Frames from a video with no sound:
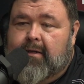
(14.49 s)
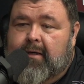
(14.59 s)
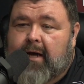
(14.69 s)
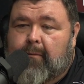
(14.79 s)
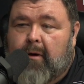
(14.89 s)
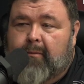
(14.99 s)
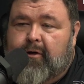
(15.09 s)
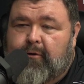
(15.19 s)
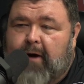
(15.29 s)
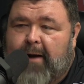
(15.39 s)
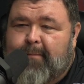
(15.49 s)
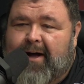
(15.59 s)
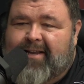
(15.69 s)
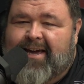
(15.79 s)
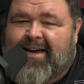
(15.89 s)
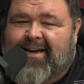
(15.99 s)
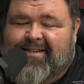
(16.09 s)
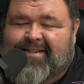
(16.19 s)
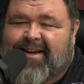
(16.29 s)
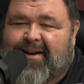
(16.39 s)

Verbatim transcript: the How to Barbecue Right podcast.